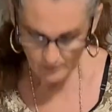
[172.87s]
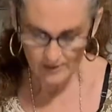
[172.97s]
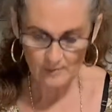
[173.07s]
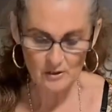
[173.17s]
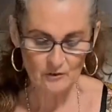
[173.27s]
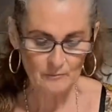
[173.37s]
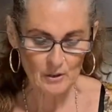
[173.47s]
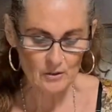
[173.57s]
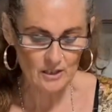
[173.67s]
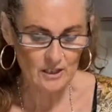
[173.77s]
seems to have
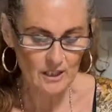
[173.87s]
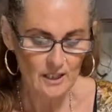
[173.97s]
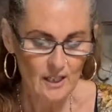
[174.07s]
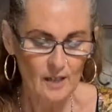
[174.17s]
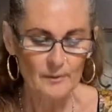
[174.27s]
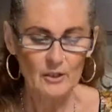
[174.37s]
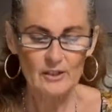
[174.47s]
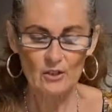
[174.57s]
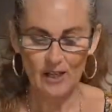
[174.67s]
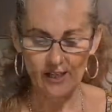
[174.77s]
melted. I'm going
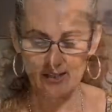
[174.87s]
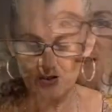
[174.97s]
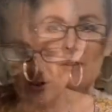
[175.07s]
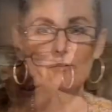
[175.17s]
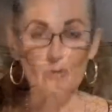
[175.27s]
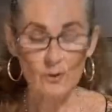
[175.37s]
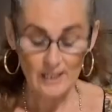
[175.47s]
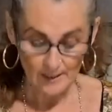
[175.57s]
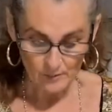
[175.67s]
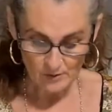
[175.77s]
to add the 4
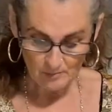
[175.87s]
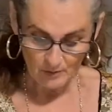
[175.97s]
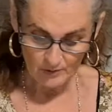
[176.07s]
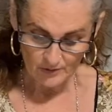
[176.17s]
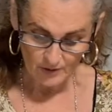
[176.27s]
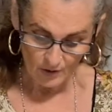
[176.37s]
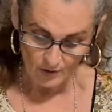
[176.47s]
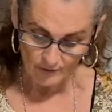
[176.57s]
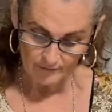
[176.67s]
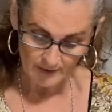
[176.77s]
tablespoons
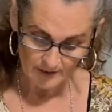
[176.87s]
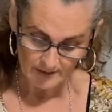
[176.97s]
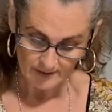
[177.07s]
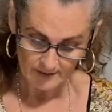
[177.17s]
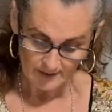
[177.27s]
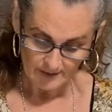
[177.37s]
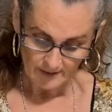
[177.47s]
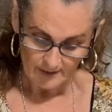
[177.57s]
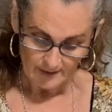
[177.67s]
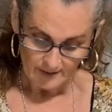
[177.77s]
of
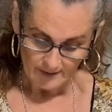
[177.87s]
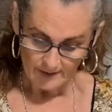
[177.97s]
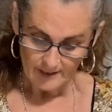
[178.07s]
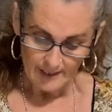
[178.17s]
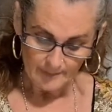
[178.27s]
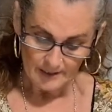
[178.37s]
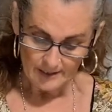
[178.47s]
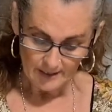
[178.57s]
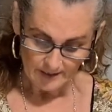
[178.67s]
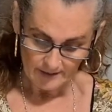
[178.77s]

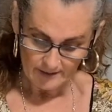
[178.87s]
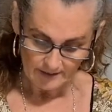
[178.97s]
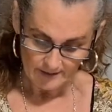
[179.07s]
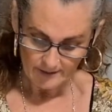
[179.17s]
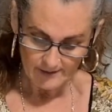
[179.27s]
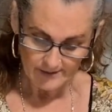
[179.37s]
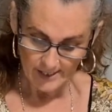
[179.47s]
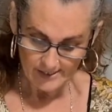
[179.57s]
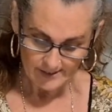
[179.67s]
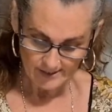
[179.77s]
lemon
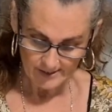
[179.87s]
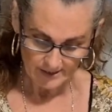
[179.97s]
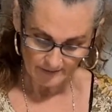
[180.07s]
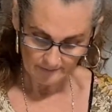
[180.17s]
zest